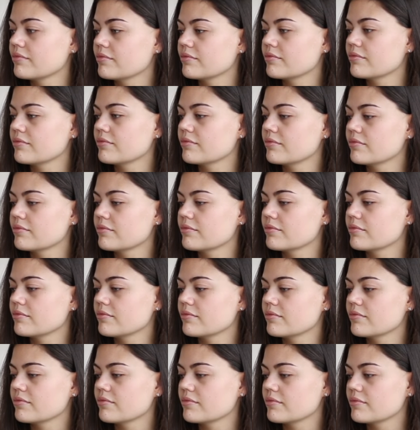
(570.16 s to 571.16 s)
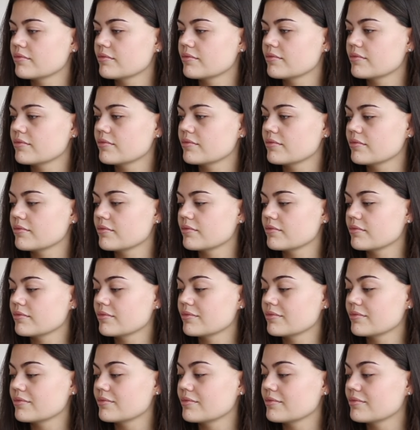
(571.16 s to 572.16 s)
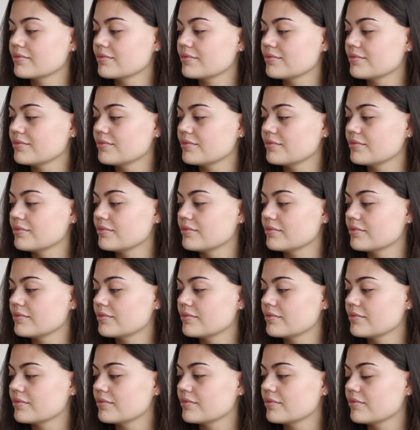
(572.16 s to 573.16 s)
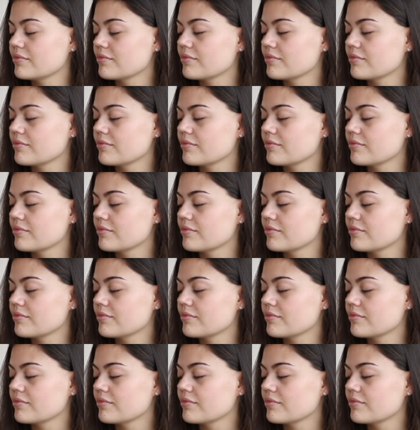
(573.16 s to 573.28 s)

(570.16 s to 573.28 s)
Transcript: The person shown says nothing.